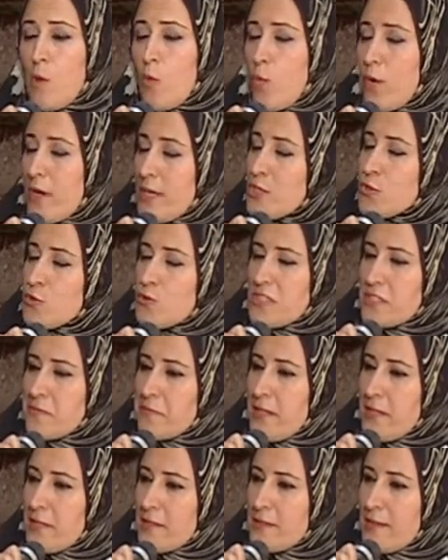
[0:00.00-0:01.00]
When it was
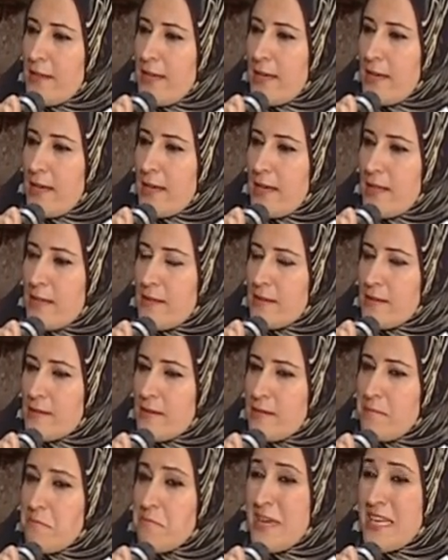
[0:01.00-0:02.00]
built, and
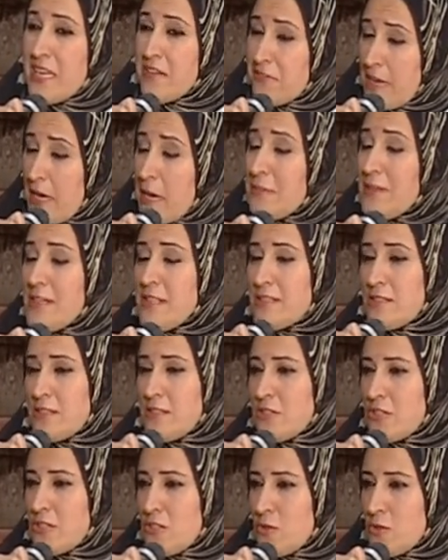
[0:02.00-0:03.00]
many families
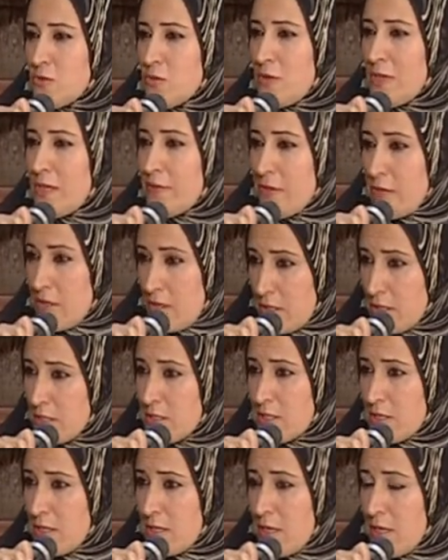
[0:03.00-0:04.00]
used to live in
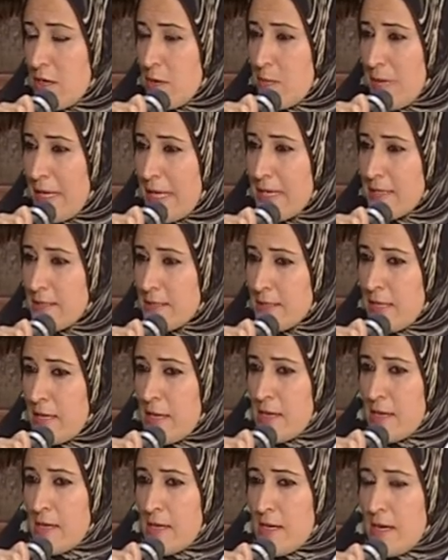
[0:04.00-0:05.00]
this place
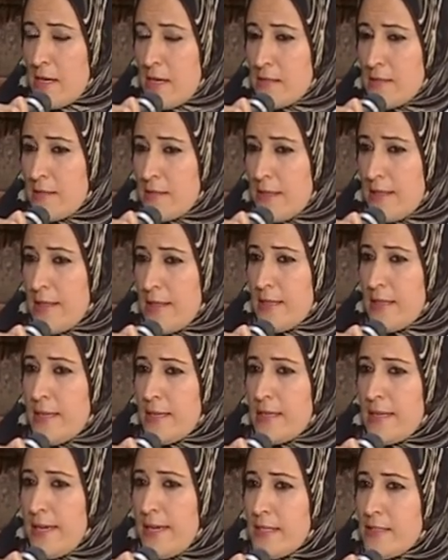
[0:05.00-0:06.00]
until
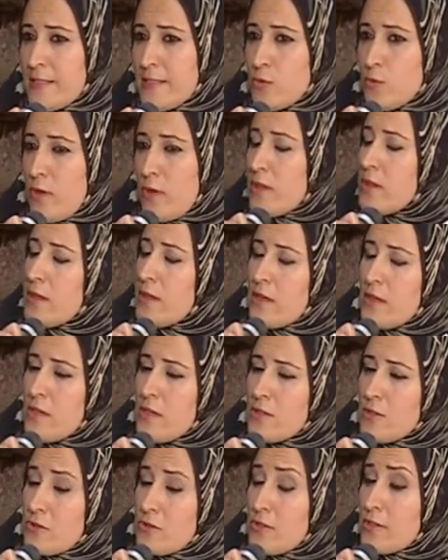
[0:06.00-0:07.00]
it ended with
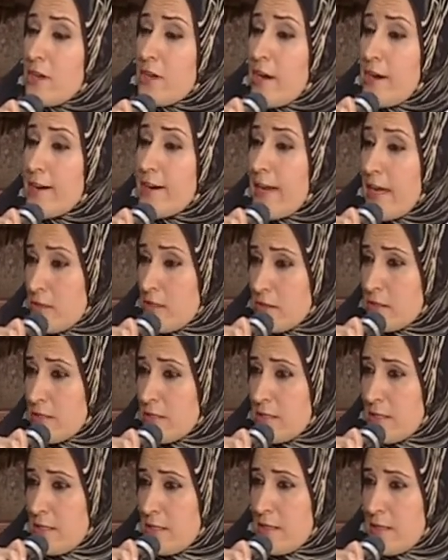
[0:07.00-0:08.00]
Dr. Geir
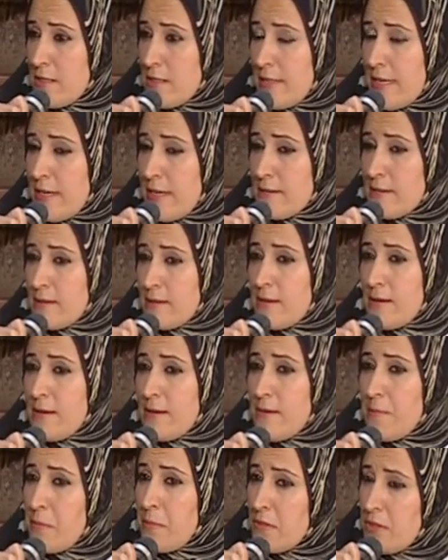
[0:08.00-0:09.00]
Anderson, that
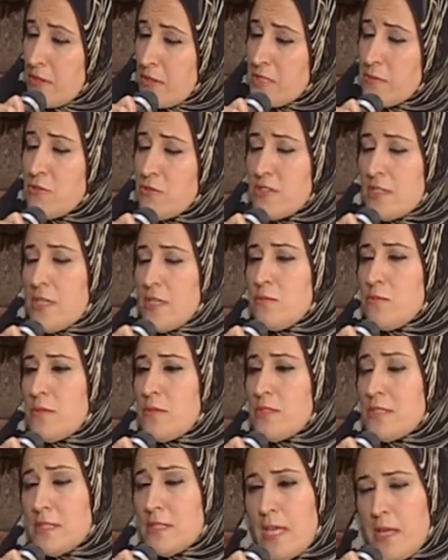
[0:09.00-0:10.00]
this museum
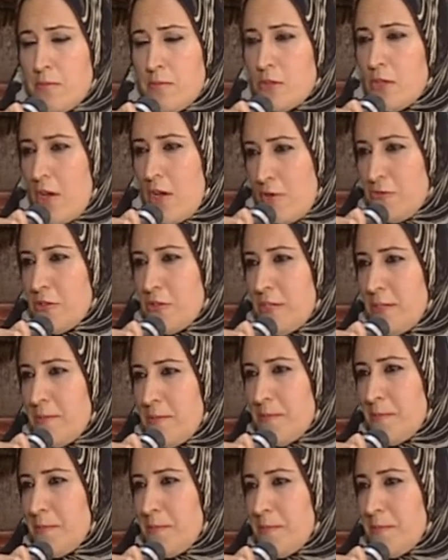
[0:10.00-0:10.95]
is named after him.